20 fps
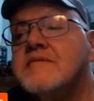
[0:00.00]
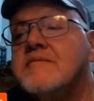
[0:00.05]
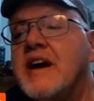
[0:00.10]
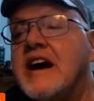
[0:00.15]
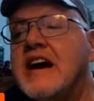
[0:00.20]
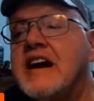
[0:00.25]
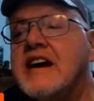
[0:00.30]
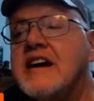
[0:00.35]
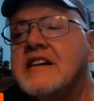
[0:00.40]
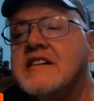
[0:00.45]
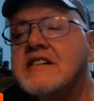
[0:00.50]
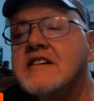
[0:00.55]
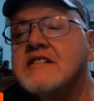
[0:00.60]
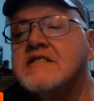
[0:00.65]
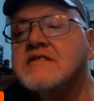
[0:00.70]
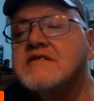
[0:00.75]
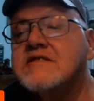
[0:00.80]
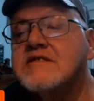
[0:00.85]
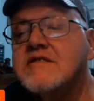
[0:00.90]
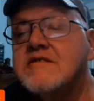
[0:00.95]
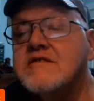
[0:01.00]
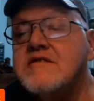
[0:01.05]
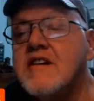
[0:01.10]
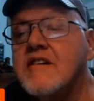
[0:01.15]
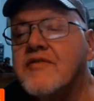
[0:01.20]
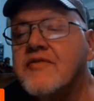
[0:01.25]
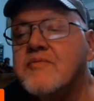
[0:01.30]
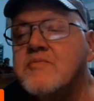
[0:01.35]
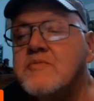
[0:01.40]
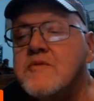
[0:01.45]
Man,
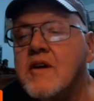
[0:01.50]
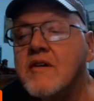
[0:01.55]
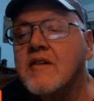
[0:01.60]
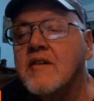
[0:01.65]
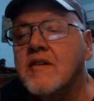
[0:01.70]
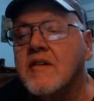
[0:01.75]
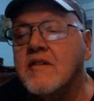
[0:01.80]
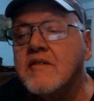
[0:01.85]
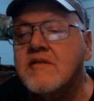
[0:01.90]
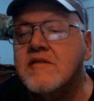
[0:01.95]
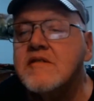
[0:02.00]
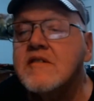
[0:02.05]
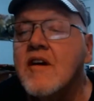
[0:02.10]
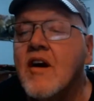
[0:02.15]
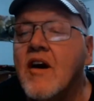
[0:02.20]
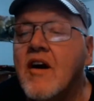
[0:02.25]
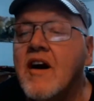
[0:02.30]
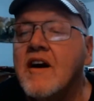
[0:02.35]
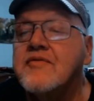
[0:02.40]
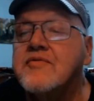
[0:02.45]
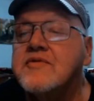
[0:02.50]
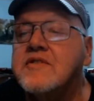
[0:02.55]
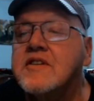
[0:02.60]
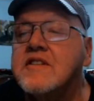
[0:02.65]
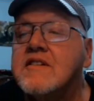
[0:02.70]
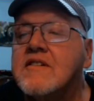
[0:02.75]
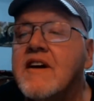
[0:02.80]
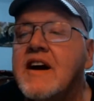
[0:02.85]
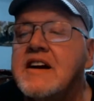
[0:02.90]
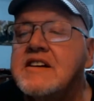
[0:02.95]
you're off to
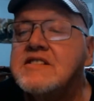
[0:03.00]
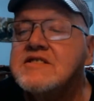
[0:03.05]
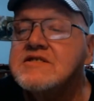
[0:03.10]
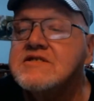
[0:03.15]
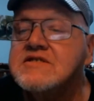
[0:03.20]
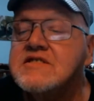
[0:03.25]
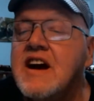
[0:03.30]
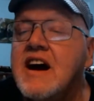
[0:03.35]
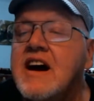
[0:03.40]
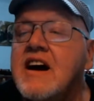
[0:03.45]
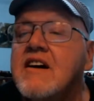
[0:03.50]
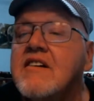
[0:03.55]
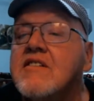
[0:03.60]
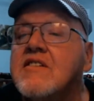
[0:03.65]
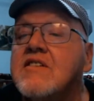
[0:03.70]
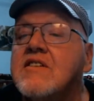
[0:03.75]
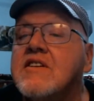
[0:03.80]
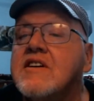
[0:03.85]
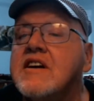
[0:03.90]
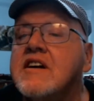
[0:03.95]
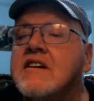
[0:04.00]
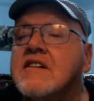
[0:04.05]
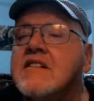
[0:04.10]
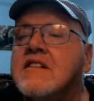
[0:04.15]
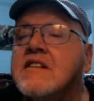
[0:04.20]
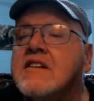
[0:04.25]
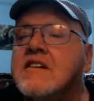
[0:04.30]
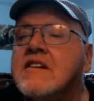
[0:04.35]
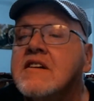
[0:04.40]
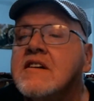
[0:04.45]
the races now, Roy.
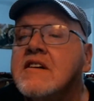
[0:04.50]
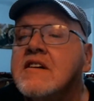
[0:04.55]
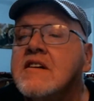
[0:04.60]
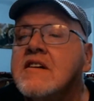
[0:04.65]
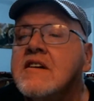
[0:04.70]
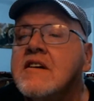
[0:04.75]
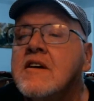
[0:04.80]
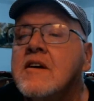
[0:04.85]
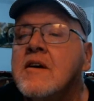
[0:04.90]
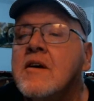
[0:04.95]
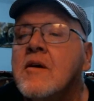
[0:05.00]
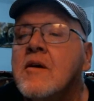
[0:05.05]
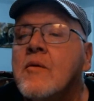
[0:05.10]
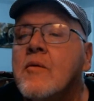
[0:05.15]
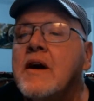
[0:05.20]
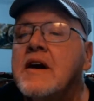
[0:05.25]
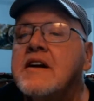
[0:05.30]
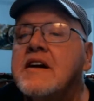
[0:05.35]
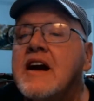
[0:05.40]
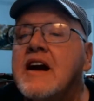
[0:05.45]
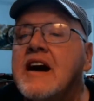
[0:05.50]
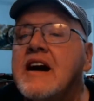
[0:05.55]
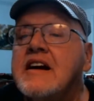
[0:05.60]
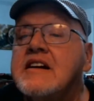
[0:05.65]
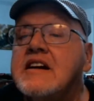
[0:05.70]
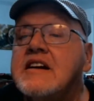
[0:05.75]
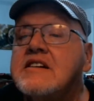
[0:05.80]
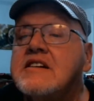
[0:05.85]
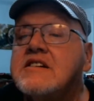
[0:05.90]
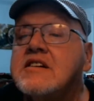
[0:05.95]

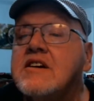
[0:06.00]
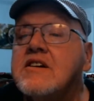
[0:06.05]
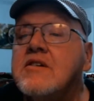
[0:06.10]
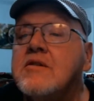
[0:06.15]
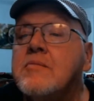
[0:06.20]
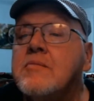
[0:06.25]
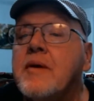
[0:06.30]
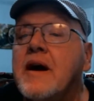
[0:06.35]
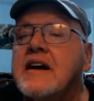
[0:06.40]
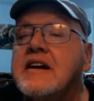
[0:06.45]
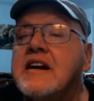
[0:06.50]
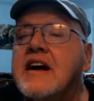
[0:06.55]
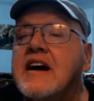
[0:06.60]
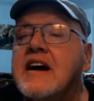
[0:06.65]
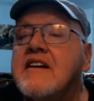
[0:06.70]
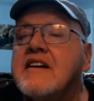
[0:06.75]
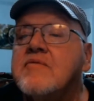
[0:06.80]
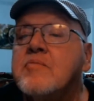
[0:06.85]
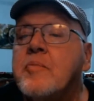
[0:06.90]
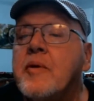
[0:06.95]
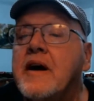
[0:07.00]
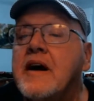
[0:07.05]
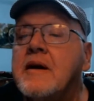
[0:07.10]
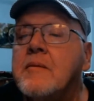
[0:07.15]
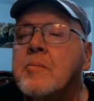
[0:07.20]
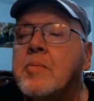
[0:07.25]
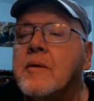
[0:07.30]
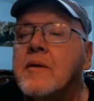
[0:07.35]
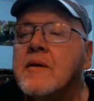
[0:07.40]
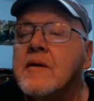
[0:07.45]
192 by Dave
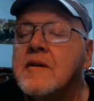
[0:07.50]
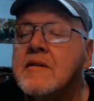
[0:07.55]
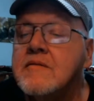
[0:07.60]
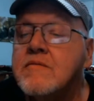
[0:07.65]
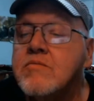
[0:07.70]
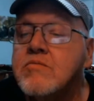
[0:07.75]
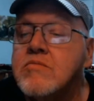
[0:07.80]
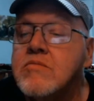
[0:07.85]
Piper.